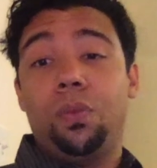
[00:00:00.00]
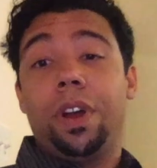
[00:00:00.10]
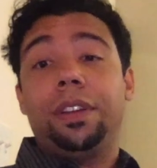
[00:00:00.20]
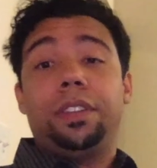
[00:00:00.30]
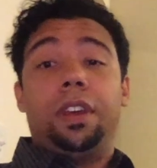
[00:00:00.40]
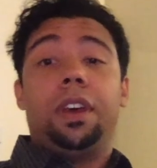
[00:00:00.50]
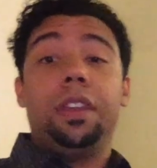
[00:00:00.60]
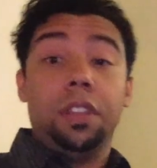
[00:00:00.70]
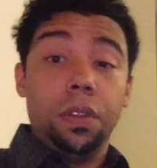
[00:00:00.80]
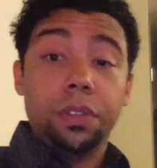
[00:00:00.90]
want
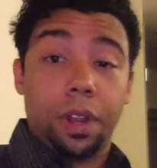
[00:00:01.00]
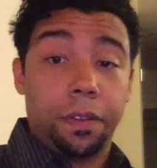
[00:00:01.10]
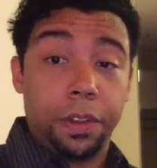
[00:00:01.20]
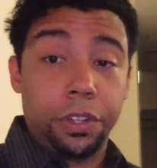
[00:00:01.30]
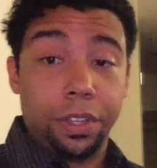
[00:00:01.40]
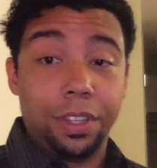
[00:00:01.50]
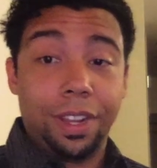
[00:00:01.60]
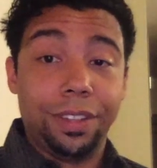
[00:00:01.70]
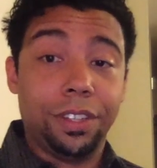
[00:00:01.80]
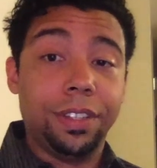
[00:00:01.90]
to use artificial
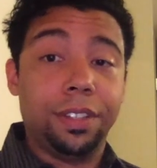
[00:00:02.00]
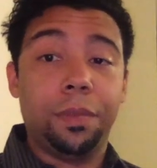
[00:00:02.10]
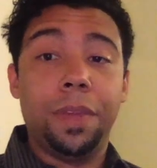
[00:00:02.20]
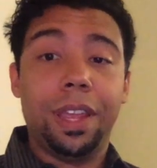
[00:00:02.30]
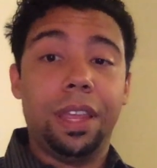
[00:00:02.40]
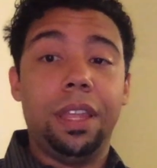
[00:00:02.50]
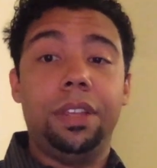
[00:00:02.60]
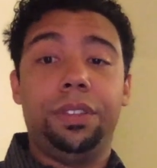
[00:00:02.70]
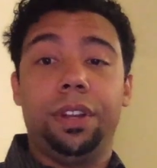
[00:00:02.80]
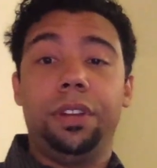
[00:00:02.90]
intelligence to make it
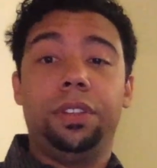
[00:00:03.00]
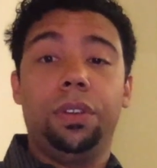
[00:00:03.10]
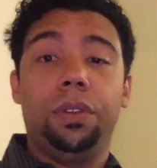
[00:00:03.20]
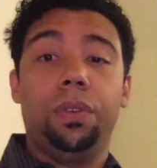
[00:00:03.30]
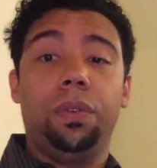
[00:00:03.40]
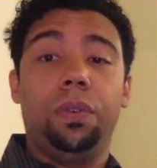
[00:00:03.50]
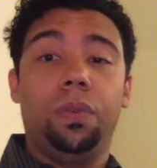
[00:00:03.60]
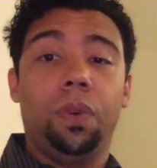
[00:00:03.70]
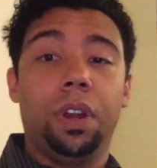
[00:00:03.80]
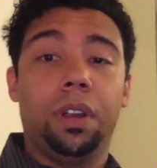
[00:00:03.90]
easier to
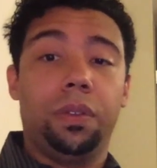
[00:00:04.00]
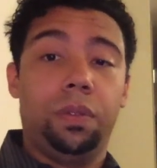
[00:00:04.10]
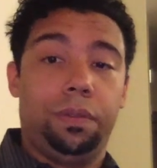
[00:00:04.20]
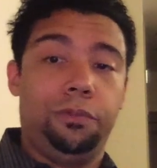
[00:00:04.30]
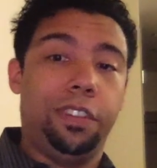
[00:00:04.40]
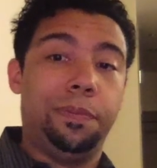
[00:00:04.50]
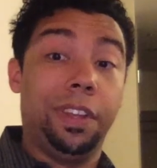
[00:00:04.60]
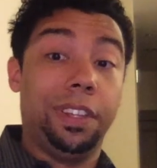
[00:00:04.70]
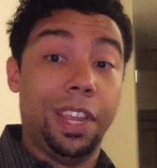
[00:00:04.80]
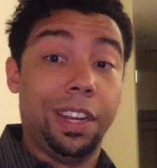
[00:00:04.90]
work with
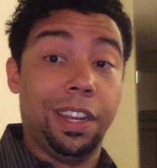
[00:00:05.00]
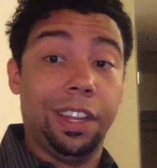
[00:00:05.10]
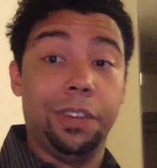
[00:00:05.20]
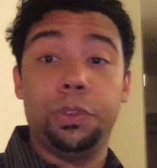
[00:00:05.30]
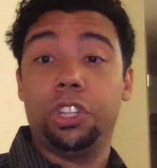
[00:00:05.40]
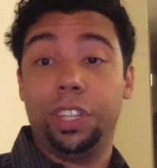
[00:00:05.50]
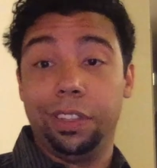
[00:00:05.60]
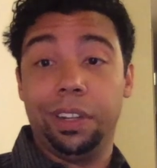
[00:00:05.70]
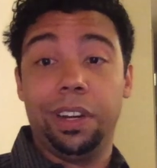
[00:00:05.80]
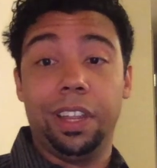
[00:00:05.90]
big data and
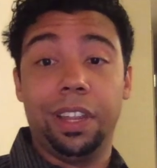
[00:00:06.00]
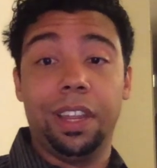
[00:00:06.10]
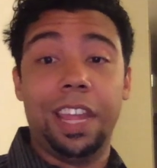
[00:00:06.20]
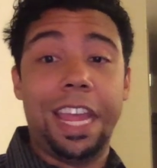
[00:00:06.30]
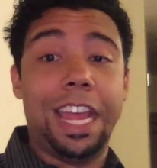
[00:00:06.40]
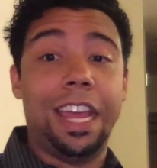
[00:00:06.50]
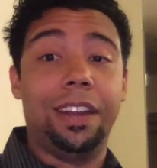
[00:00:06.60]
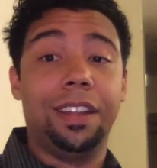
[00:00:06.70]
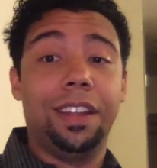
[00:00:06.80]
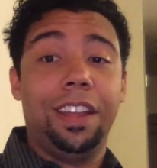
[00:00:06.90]
machine learning
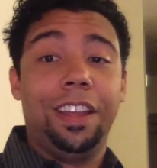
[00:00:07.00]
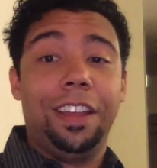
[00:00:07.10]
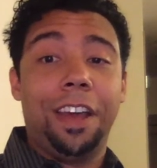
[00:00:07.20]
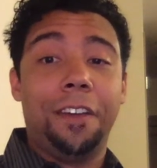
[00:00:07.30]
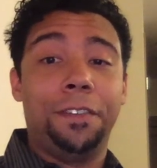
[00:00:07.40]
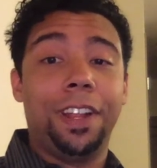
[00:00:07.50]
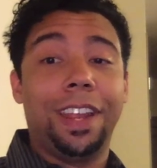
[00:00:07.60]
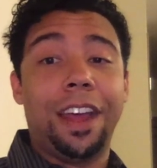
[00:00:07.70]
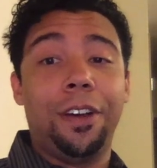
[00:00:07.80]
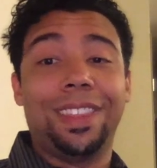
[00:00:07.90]
and uh, figure
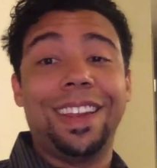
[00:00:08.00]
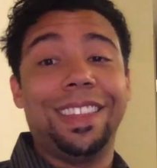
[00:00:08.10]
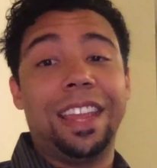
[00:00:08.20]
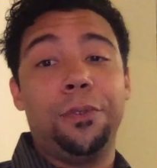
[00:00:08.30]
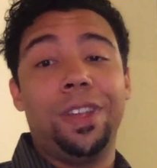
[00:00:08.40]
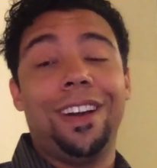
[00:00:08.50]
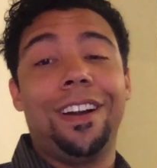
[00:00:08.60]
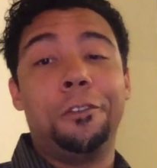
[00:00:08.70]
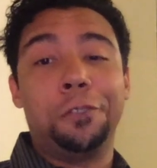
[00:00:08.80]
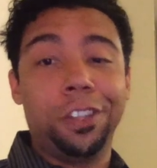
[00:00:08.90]
that out. At the end of the day, we
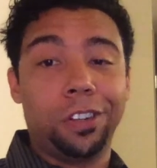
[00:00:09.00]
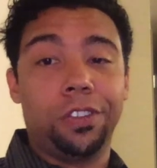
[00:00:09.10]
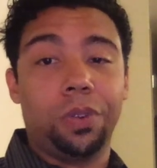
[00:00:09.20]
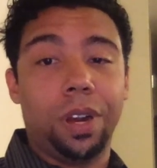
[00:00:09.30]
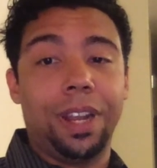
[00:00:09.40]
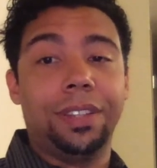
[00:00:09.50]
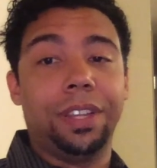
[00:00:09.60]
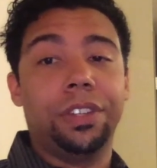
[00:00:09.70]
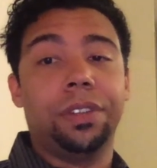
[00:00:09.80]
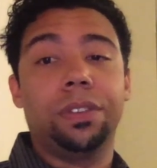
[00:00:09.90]
are a research
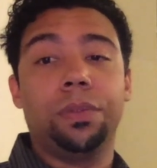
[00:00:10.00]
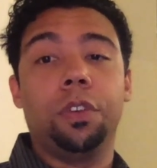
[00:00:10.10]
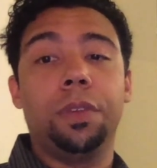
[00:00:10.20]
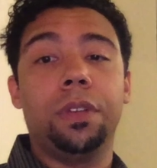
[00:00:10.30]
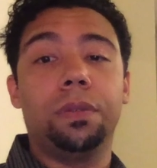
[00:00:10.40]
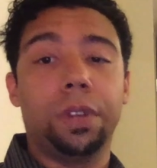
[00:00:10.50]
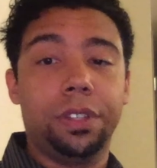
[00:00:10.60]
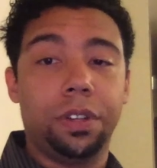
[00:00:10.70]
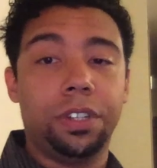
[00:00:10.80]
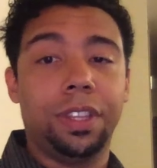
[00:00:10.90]
organization, so we'll be
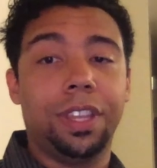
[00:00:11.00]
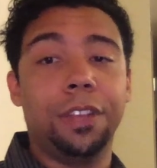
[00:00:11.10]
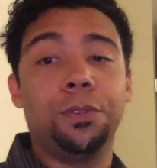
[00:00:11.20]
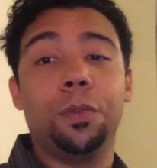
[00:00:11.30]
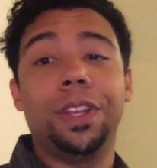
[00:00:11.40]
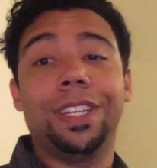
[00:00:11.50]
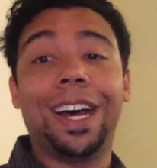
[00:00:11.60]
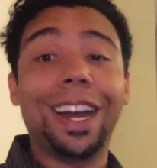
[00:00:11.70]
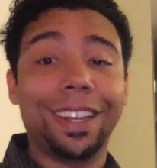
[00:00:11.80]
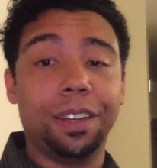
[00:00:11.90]
researching things. We'll be
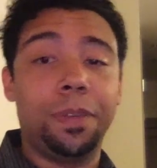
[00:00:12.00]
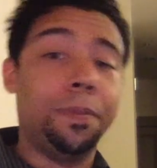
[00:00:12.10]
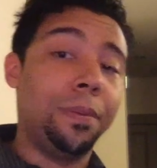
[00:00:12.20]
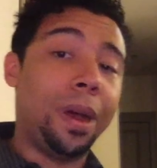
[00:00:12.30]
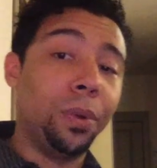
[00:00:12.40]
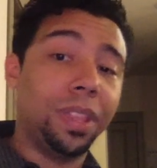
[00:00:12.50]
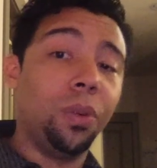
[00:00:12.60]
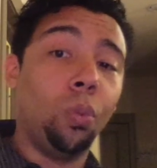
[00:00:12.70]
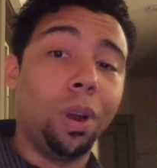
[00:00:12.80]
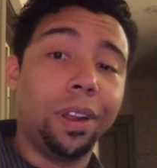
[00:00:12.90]
talking to people about what,
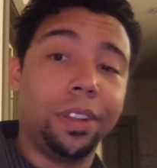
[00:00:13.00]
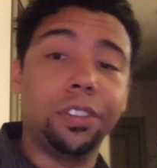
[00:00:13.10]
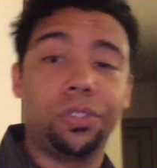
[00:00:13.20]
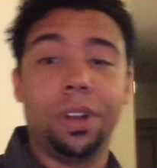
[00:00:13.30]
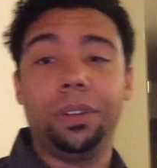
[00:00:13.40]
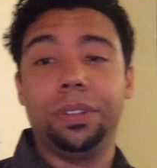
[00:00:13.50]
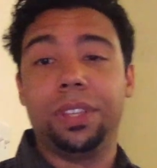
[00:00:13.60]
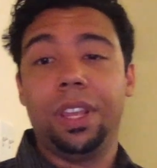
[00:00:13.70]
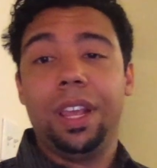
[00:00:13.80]
what are their struggles.